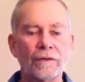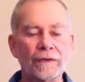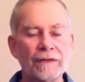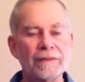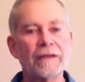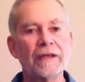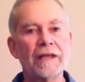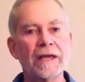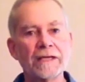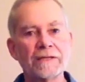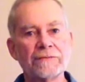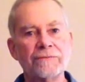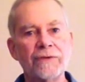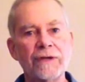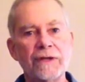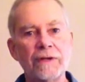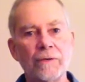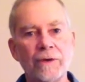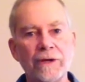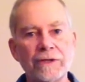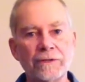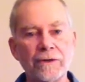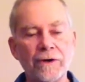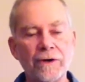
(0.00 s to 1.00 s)
In the last
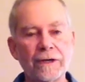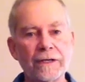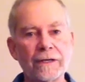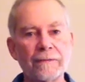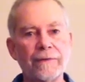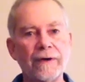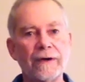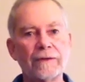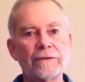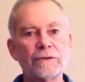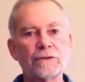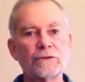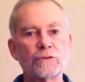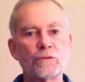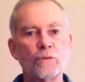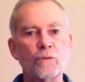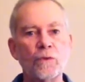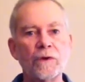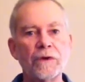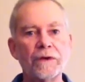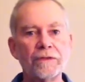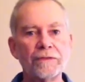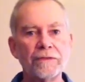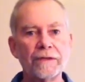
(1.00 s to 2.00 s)
video I talked about there's
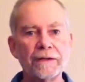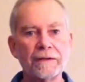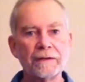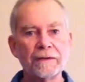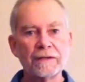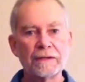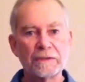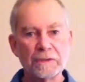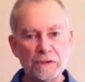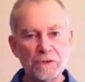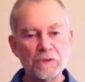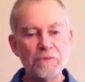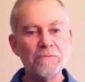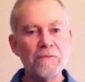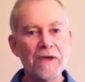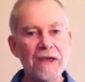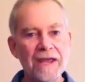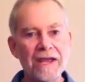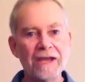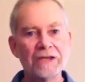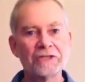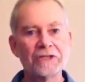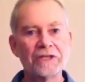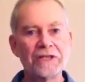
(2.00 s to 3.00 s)
one thing that you
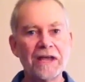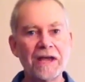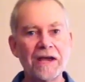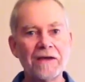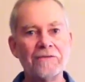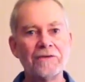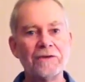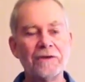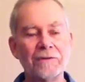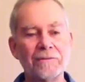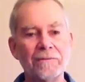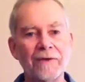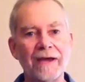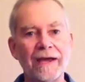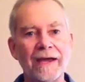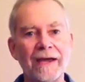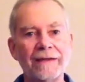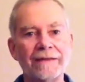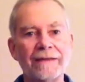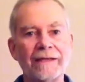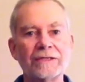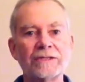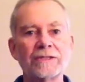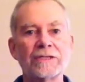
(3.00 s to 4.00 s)
may actually have in your
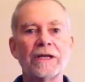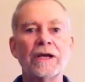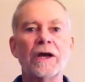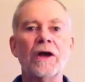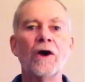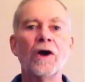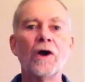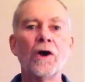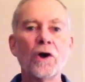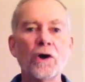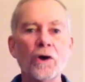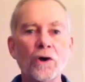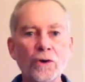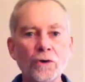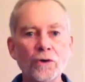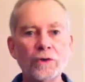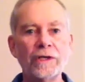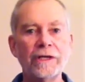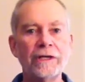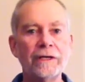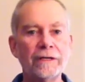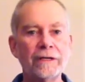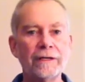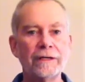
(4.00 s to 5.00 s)
bag that's
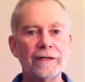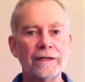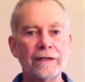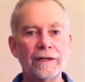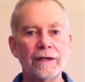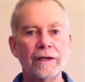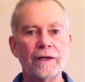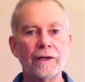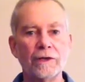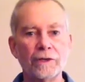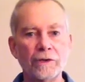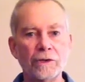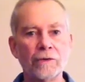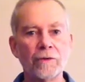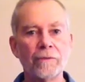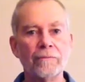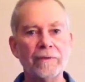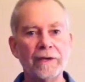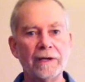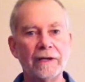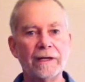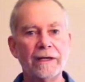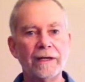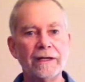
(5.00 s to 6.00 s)
hurting your
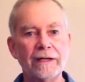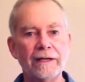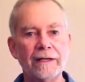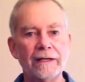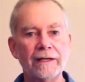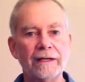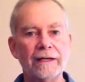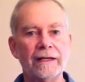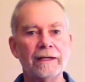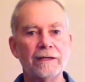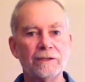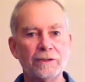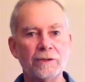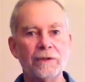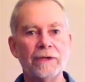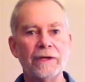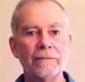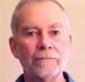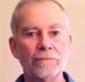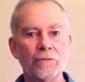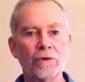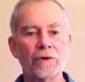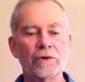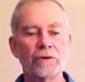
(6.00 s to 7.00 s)
ability to
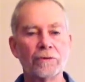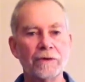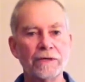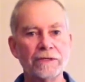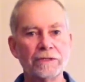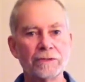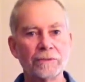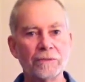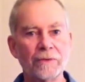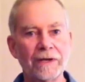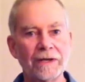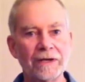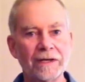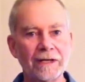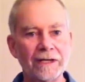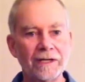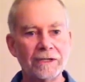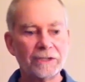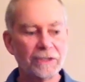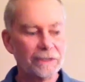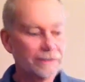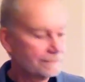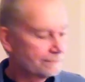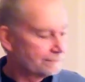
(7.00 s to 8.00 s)
hit more greens in
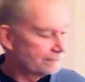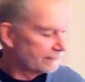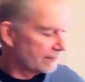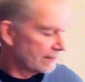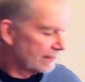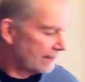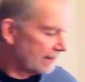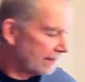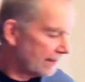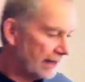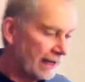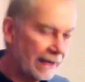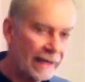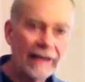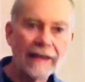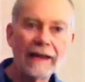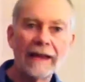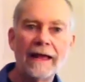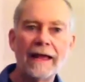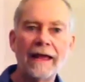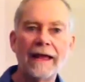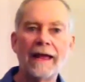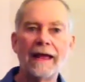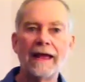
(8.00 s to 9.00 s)
regulation.
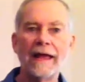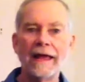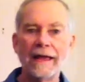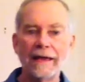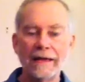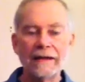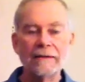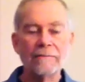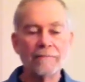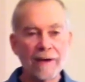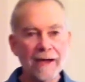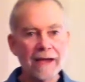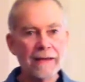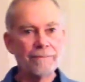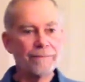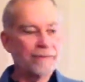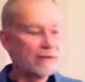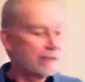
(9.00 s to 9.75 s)
And in my